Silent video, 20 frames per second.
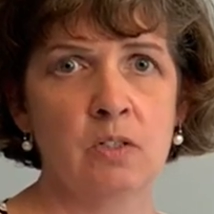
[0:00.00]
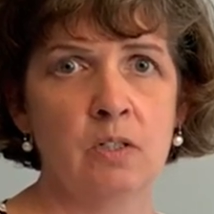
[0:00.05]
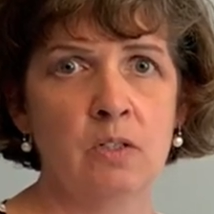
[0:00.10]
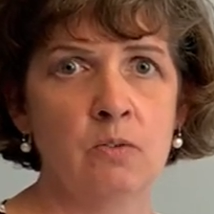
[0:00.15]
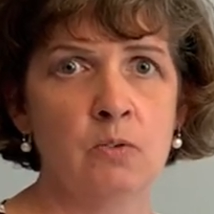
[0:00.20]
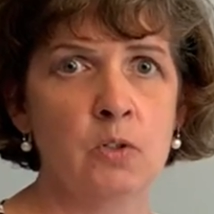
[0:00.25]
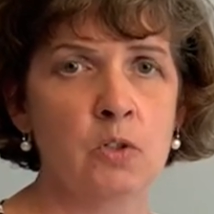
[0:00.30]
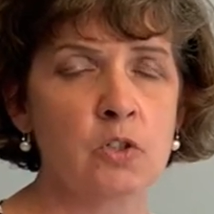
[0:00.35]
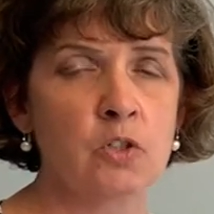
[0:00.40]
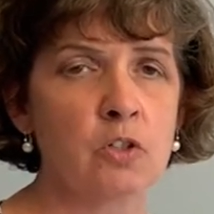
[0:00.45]
And
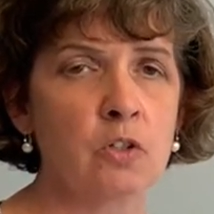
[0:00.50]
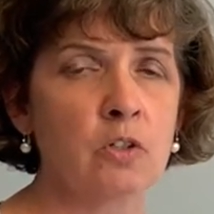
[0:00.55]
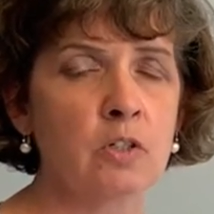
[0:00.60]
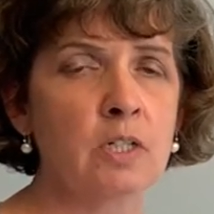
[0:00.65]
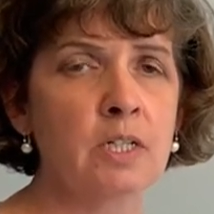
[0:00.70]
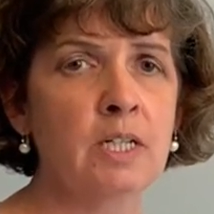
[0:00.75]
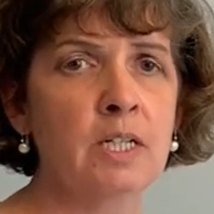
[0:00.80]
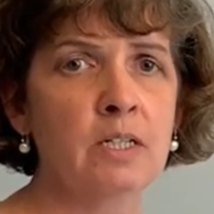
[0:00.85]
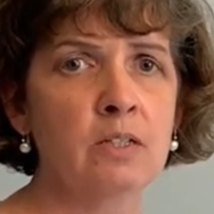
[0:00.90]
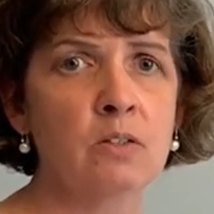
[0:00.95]
if you're starting
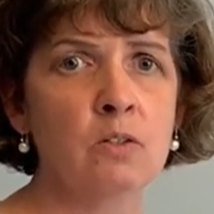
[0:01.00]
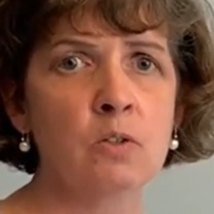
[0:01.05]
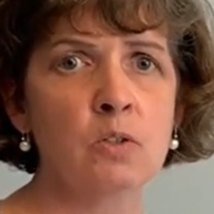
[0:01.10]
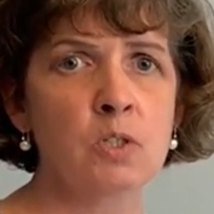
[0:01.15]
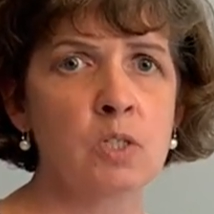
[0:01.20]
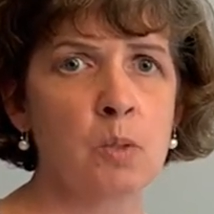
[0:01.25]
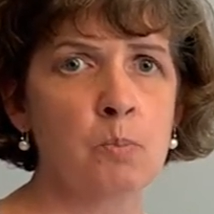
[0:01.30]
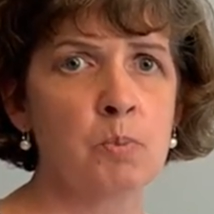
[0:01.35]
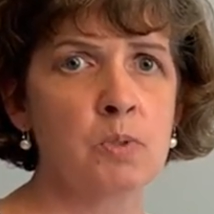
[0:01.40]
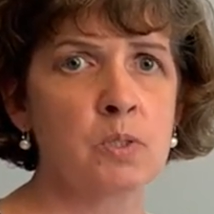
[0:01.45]
to get those
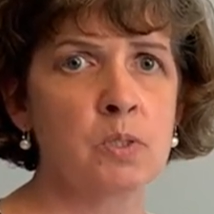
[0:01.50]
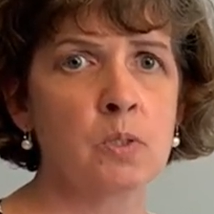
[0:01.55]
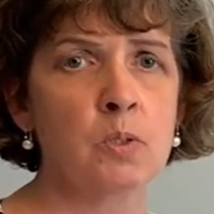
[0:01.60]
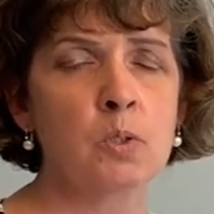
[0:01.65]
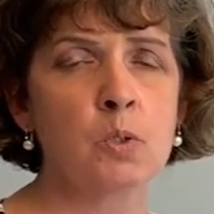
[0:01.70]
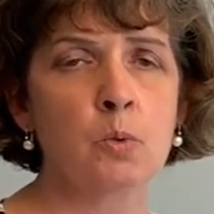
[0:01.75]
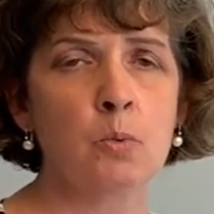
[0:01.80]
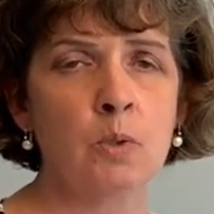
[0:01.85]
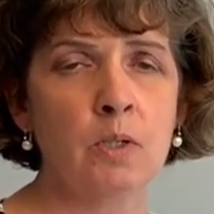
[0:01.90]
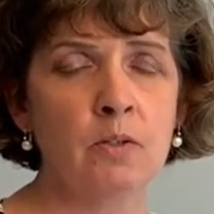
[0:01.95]

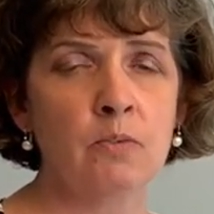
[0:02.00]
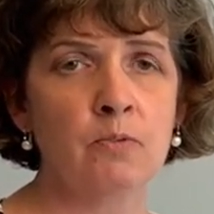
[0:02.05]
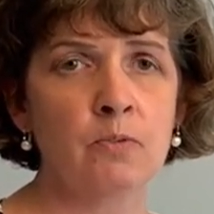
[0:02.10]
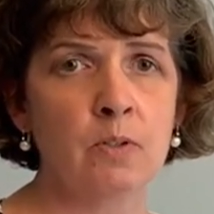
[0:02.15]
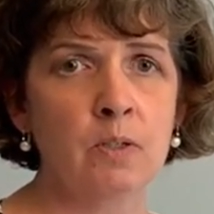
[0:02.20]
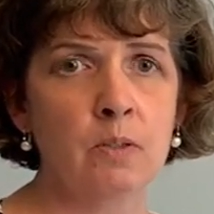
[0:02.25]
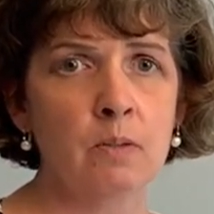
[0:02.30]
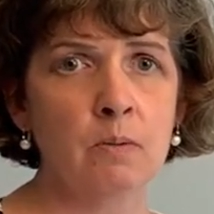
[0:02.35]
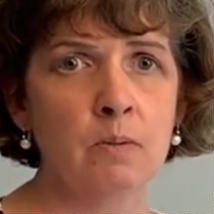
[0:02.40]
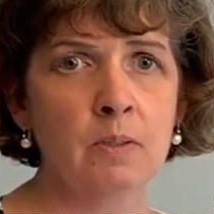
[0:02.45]
episodes quite
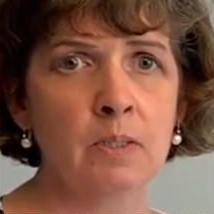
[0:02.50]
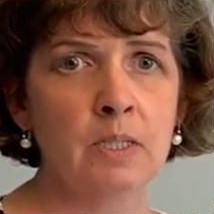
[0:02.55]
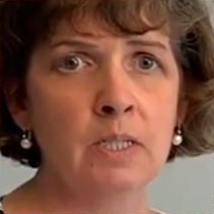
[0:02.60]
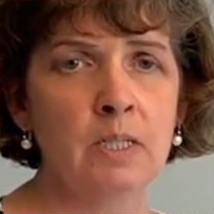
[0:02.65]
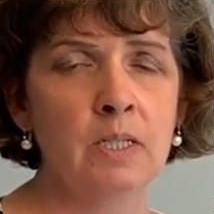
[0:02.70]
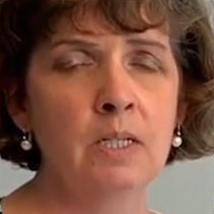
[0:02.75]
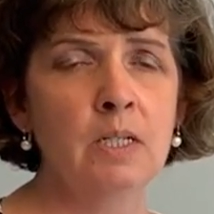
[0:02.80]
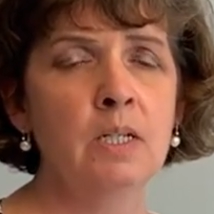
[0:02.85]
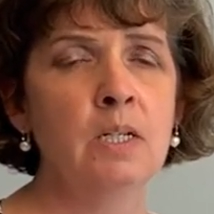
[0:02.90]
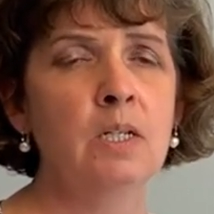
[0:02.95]

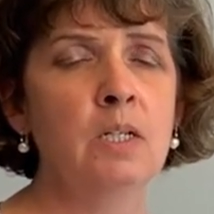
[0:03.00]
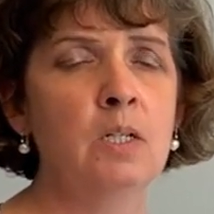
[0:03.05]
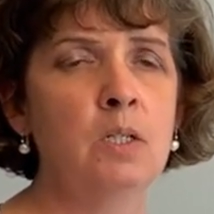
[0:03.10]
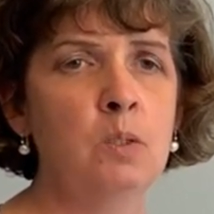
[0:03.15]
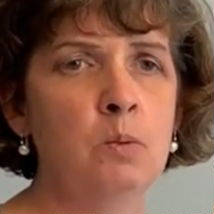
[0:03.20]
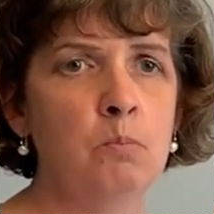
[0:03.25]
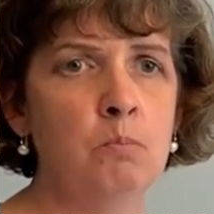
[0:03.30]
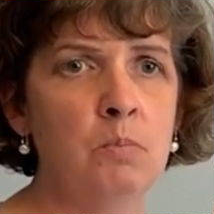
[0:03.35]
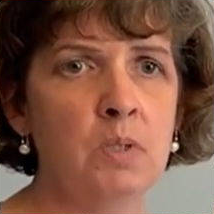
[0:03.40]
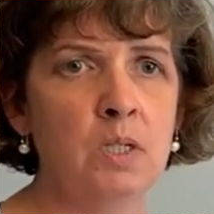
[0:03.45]
frequently,
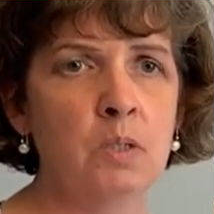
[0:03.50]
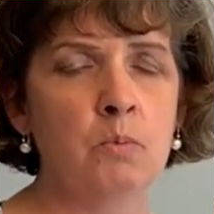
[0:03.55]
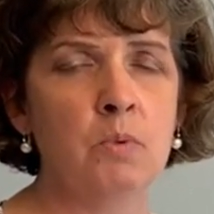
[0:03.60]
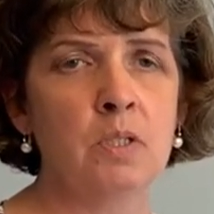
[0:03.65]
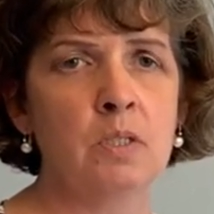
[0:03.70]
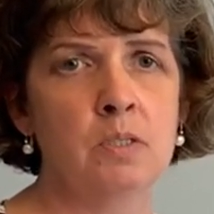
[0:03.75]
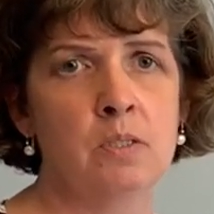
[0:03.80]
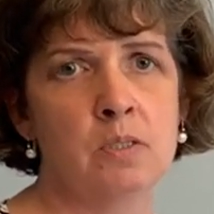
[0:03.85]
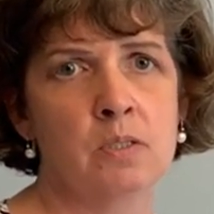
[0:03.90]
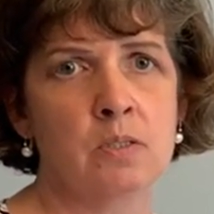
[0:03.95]
you may
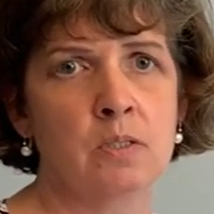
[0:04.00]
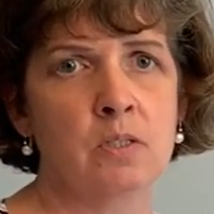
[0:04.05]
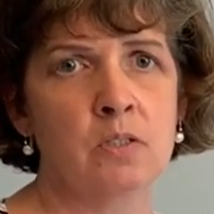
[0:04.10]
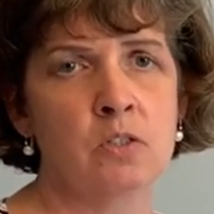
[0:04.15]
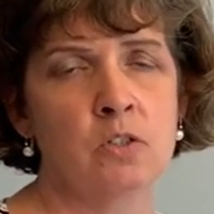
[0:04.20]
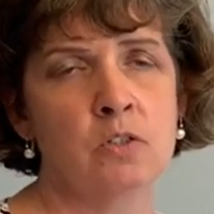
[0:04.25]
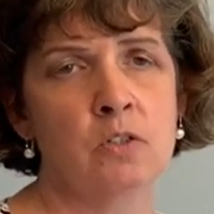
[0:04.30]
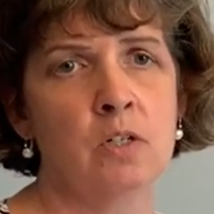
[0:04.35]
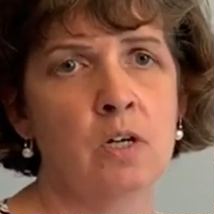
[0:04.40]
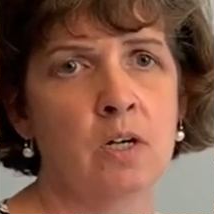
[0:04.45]
want to
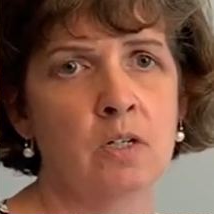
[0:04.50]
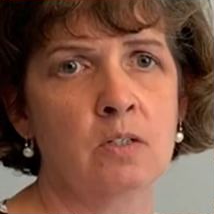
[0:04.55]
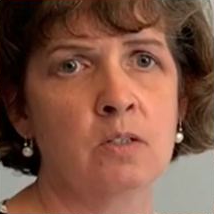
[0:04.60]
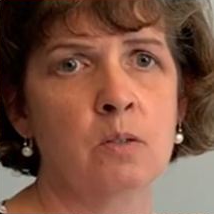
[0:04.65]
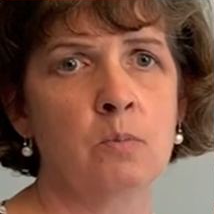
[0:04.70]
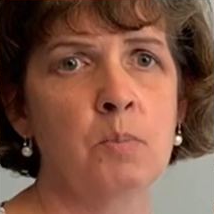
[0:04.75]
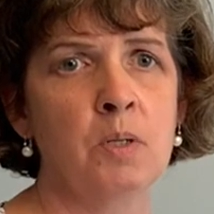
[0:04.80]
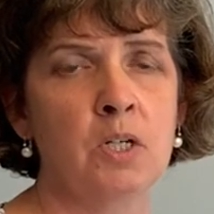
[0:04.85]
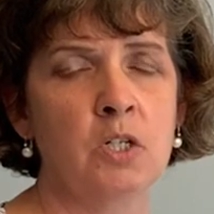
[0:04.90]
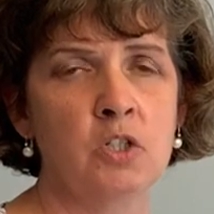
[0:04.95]
discuss your doctor
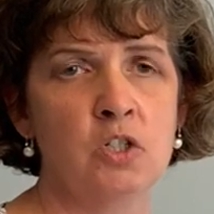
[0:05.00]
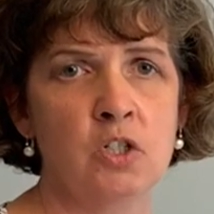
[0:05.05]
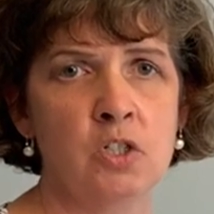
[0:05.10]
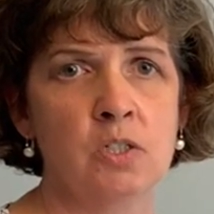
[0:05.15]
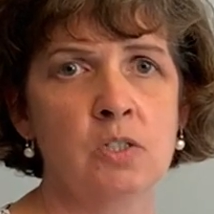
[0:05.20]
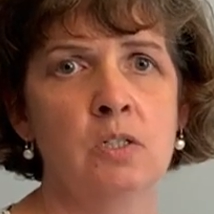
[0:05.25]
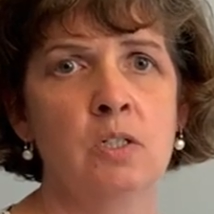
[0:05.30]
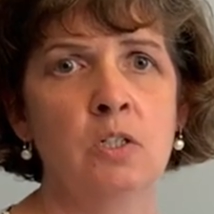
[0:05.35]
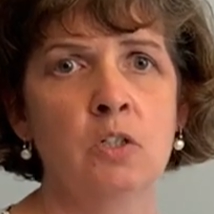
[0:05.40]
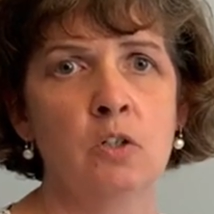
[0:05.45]
about
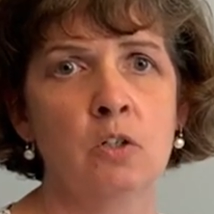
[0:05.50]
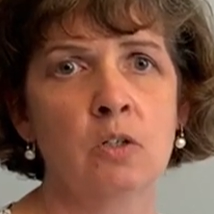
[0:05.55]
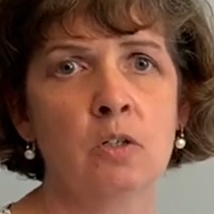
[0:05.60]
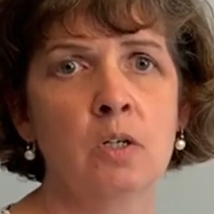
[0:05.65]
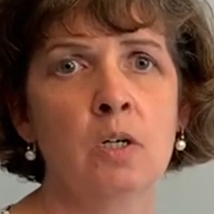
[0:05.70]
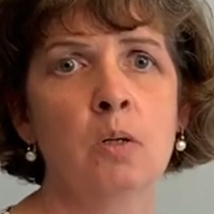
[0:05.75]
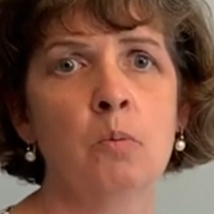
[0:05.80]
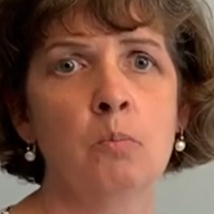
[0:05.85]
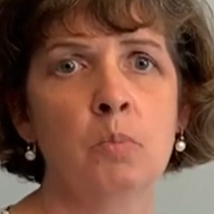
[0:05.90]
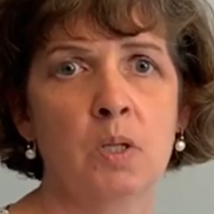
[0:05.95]
adjusting your
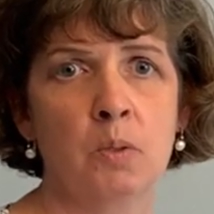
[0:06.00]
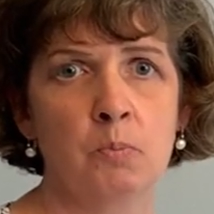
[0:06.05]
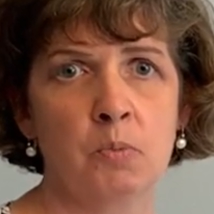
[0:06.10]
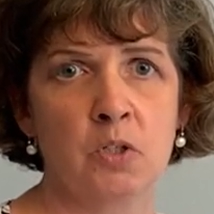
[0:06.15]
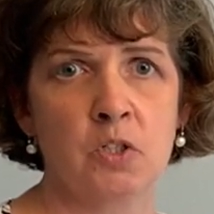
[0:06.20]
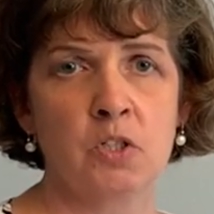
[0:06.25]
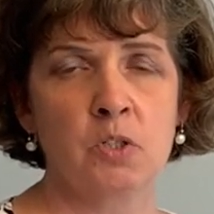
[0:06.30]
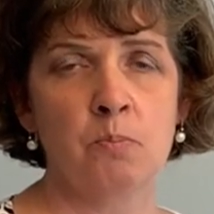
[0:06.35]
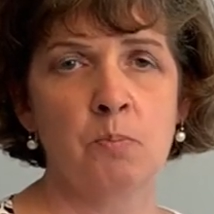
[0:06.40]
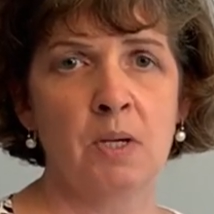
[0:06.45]
blood
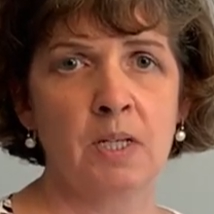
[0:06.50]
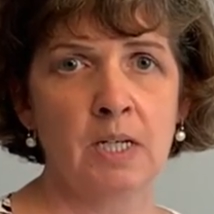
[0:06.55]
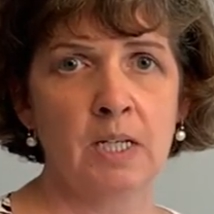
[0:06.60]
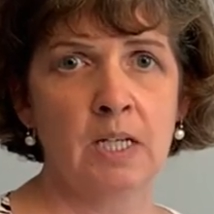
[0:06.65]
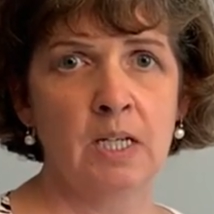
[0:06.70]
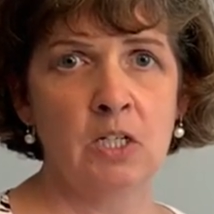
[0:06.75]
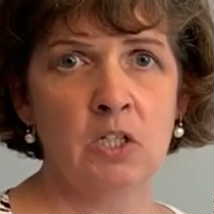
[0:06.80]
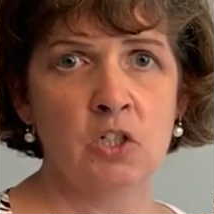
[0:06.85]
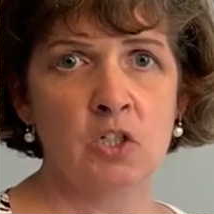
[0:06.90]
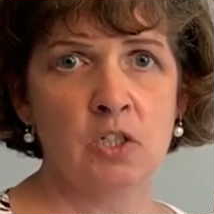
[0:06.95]
pressure
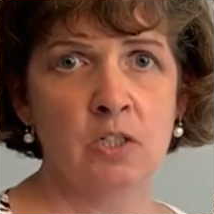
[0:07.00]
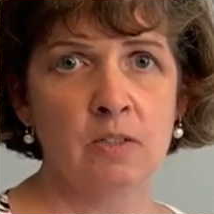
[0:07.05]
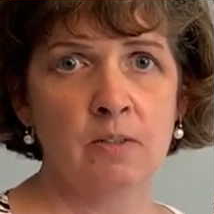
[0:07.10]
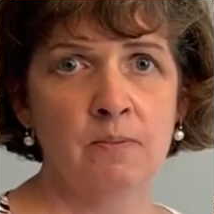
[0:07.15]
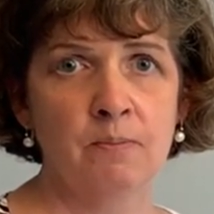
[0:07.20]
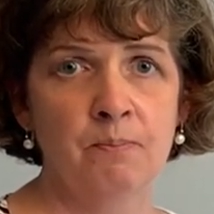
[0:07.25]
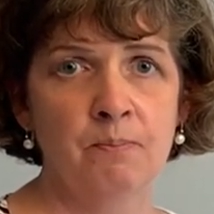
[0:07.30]
medication.